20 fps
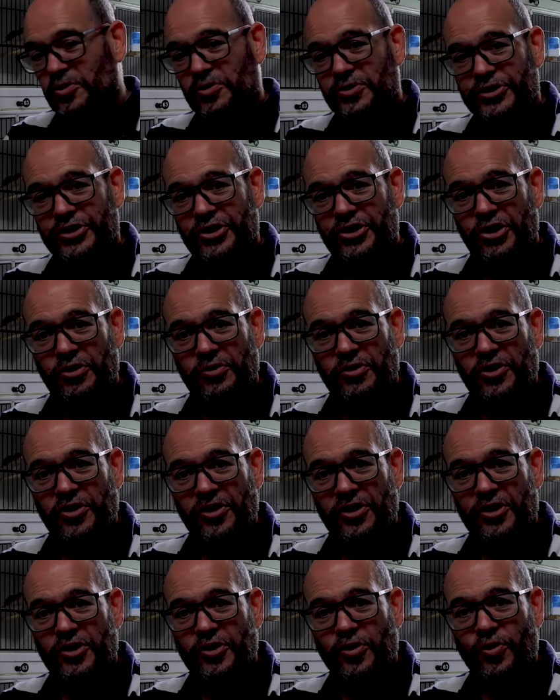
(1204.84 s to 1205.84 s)
course the new
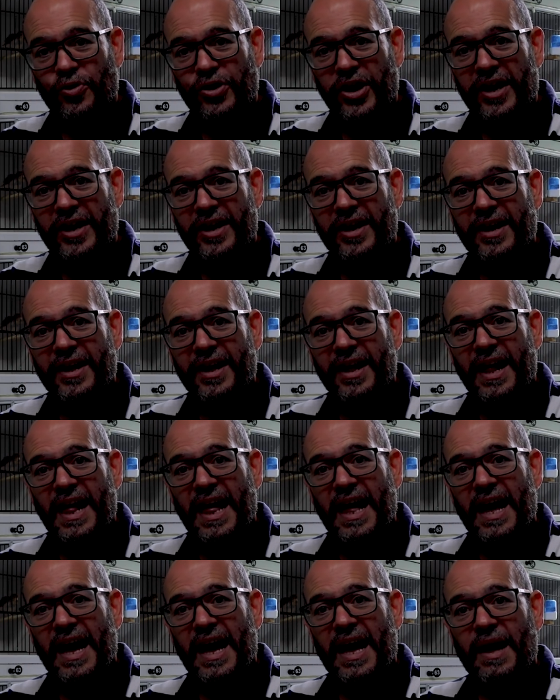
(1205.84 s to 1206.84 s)
colour corner.
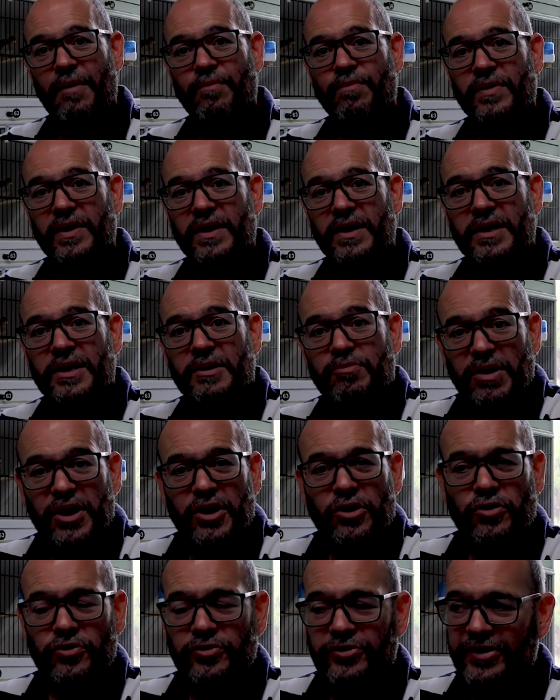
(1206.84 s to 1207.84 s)
Um,
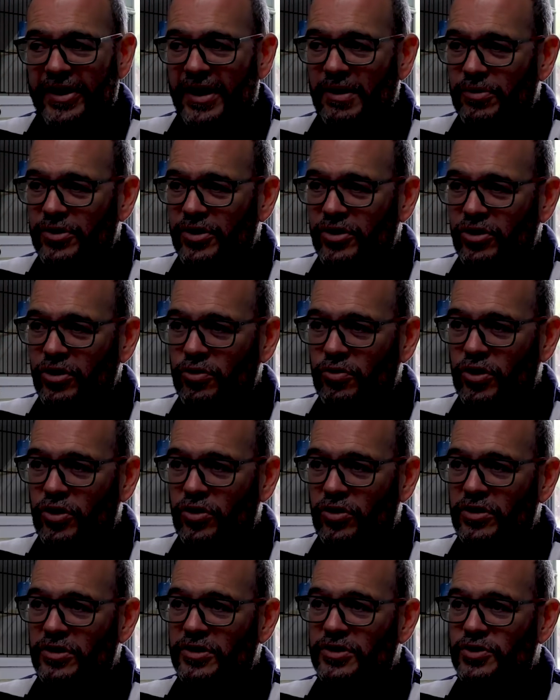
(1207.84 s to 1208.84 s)
been a good year with the new
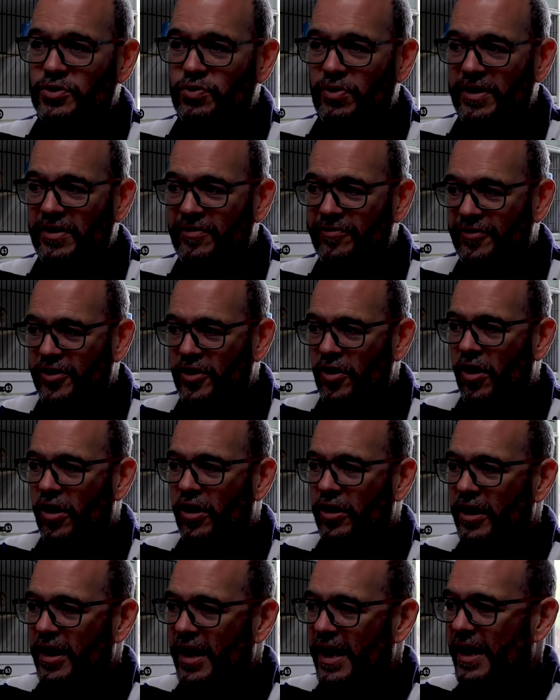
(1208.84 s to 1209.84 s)
colours. We've
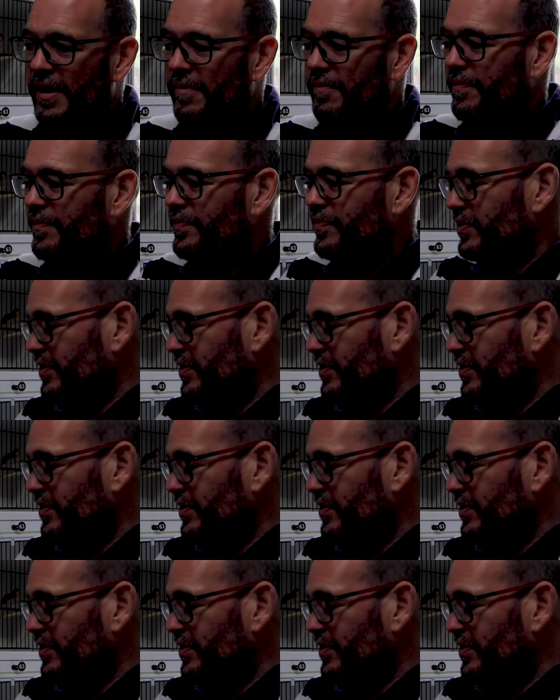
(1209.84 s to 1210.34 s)
got um,